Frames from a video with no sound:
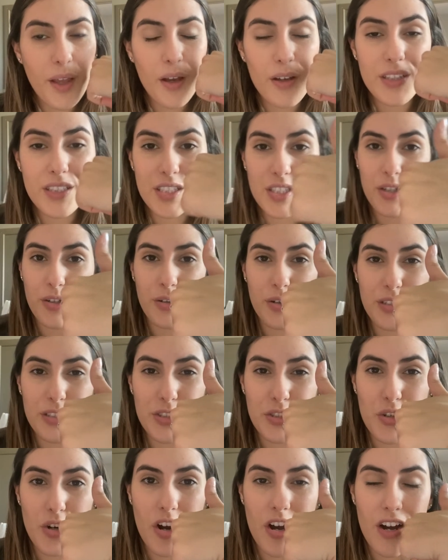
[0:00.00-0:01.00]
still going
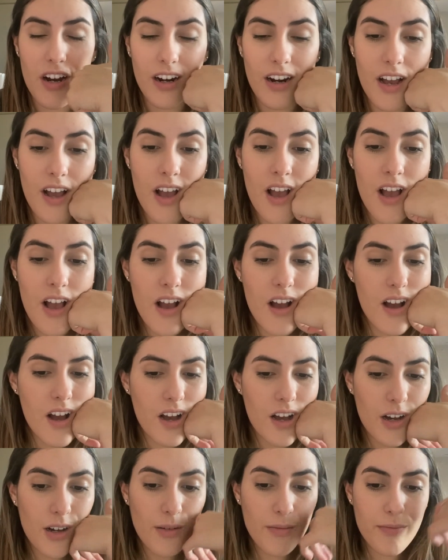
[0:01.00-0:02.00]
strong.
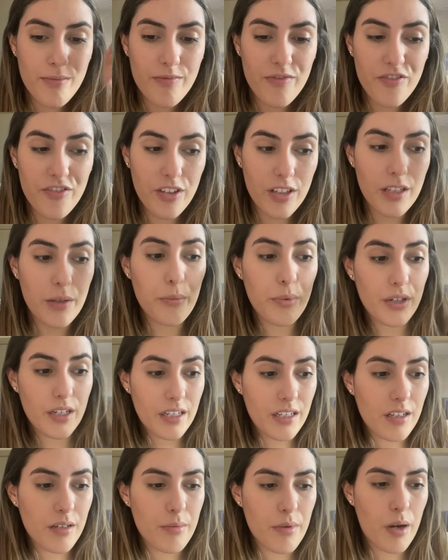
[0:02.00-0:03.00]
Um, feeling
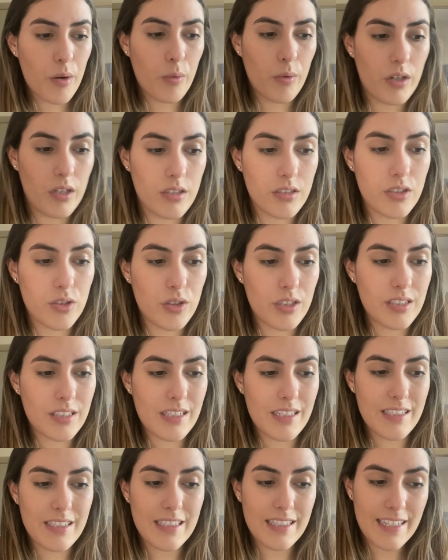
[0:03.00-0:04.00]
pretty good about wills, trusts,
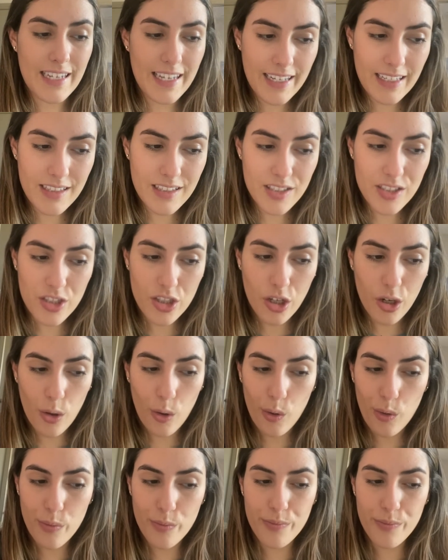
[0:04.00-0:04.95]
and estates. So